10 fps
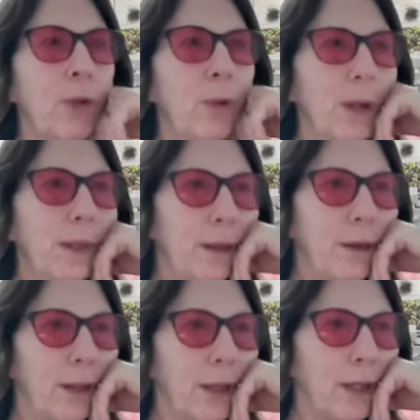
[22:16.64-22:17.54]
we went
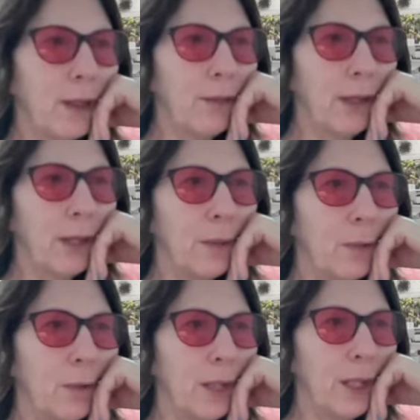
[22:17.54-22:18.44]
there at like 3 in the
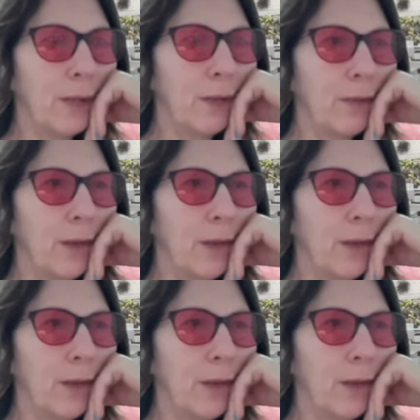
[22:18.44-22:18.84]
morning or